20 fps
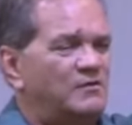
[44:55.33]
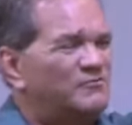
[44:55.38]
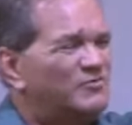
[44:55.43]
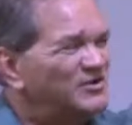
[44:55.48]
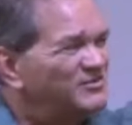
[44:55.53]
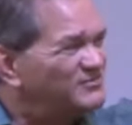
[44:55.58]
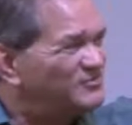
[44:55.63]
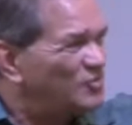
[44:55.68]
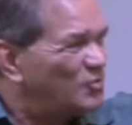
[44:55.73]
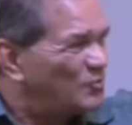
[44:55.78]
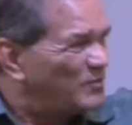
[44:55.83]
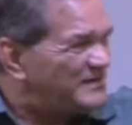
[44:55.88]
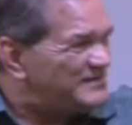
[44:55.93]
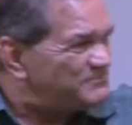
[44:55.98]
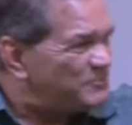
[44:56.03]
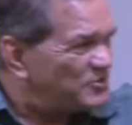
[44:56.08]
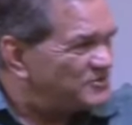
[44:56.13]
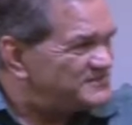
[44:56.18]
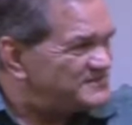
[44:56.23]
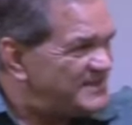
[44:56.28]
Praise the Lord, we
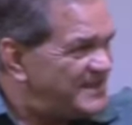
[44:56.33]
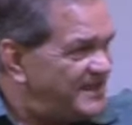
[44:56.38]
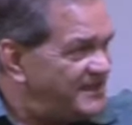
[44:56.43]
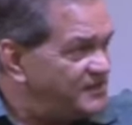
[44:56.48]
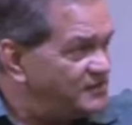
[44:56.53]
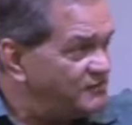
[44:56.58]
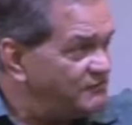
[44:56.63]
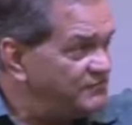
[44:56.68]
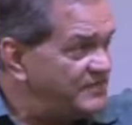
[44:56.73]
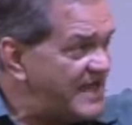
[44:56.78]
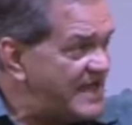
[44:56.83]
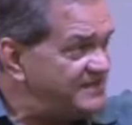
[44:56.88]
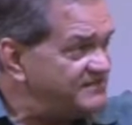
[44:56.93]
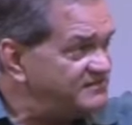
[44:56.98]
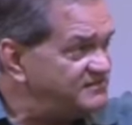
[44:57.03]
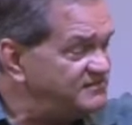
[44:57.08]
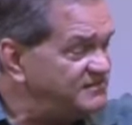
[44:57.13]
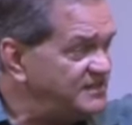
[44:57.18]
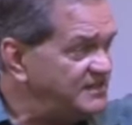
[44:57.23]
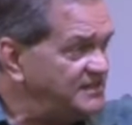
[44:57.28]
partake of that
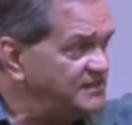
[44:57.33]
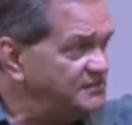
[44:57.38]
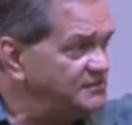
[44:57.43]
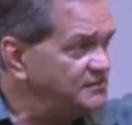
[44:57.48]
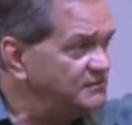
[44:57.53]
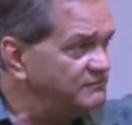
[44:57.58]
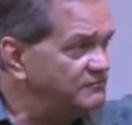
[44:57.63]
seed